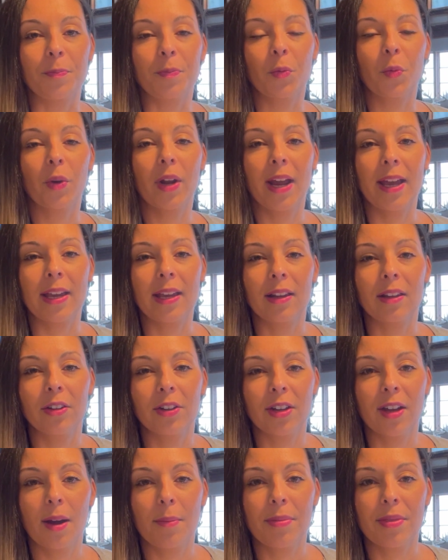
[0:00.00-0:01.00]
when I can
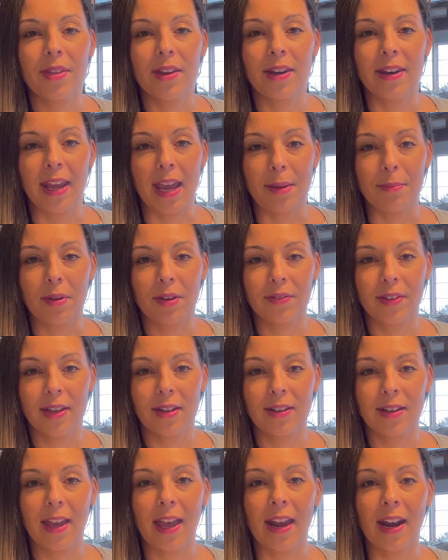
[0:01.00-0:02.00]
look up the name of
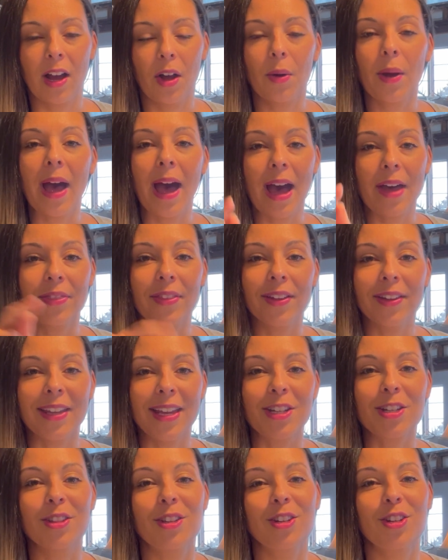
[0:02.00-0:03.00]
it, and I'll add the
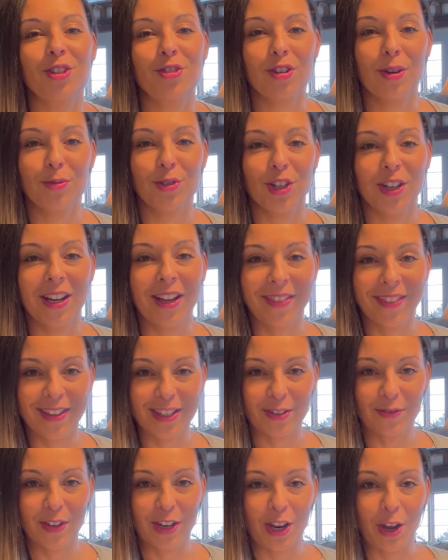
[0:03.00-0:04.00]
link to the description in
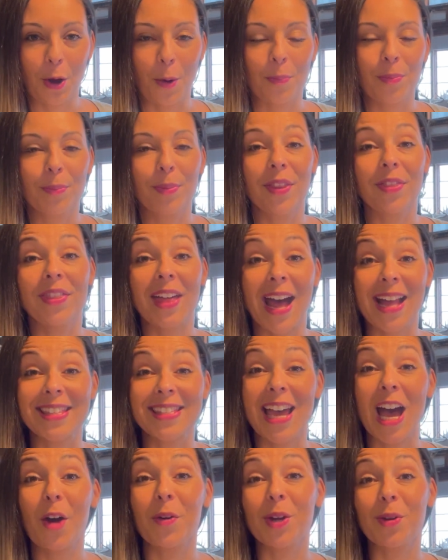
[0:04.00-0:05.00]
this video. But that's
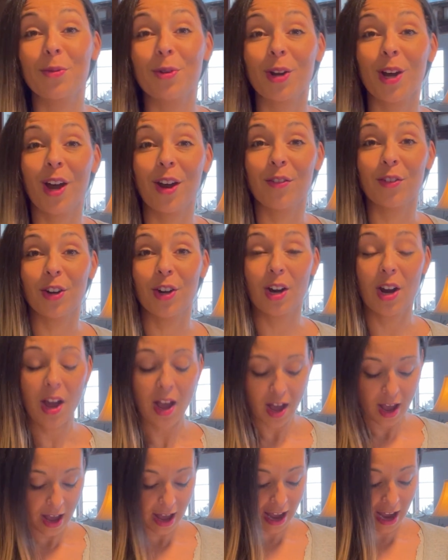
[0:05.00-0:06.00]
how we will cover
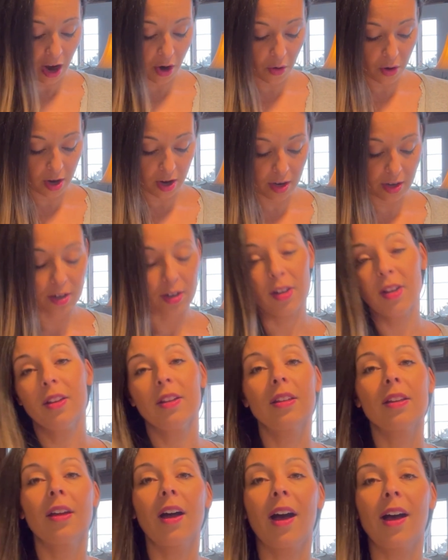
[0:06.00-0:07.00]
our
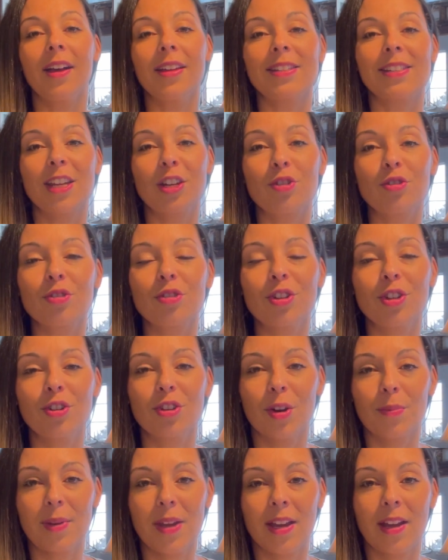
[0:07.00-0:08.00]
Central
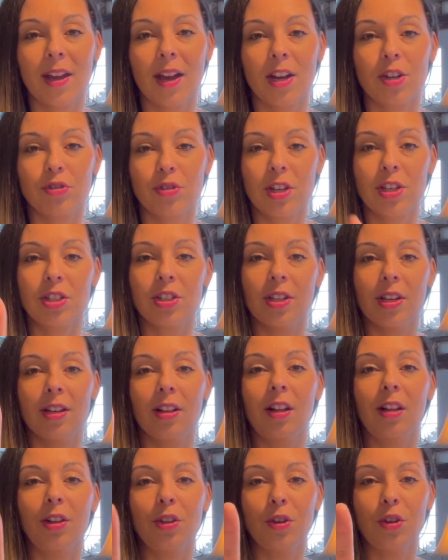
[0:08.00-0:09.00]
European countries to
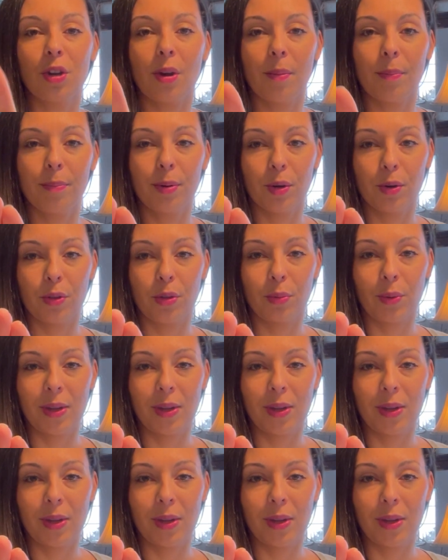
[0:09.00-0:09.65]
include both